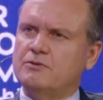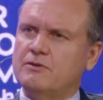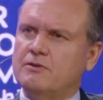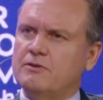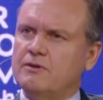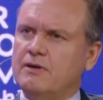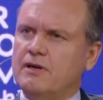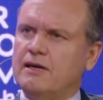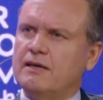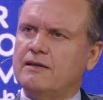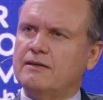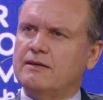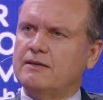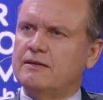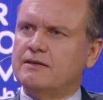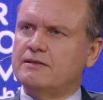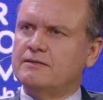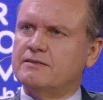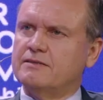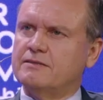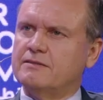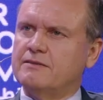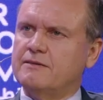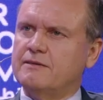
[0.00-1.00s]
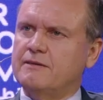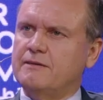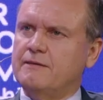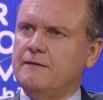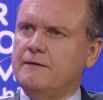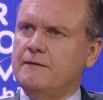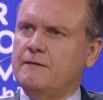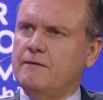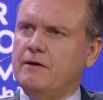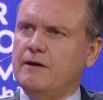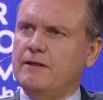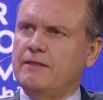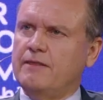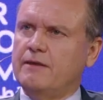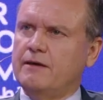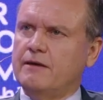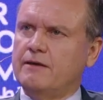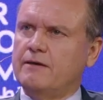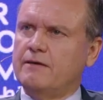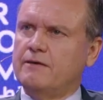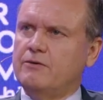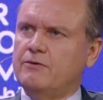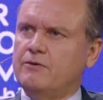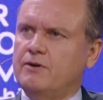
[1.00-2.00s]
you look at this, you know, I
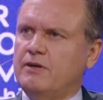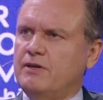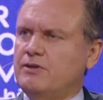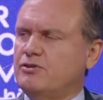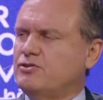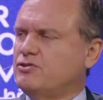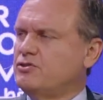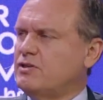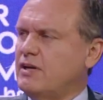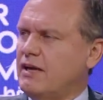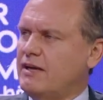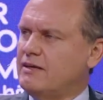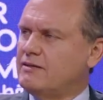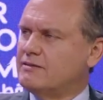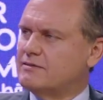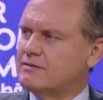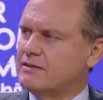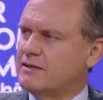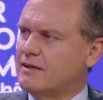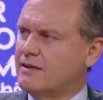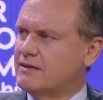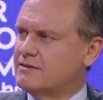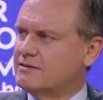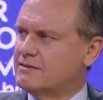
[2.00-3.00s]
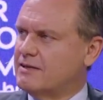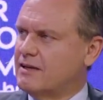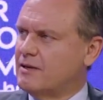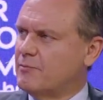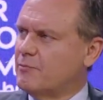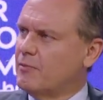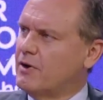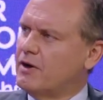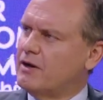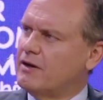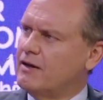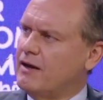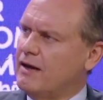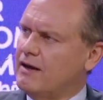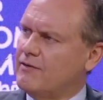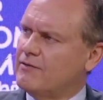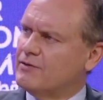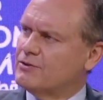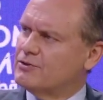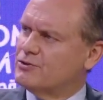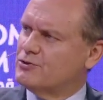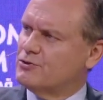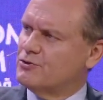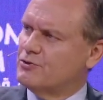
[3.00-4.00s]
think you can chase things that might have
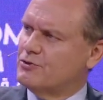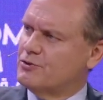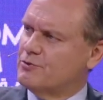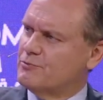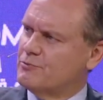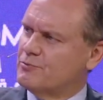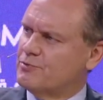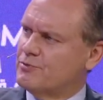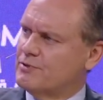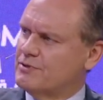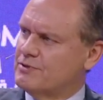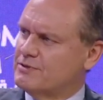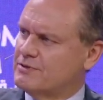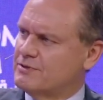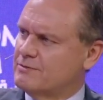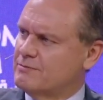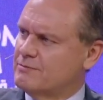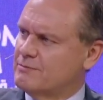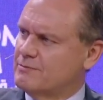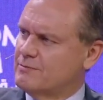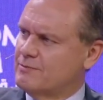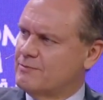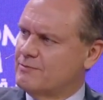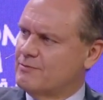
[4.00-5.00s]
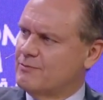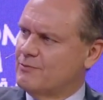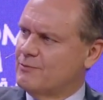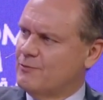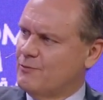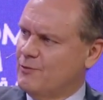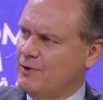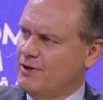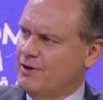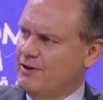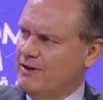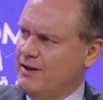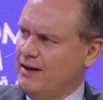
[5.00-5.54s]
a certain prism one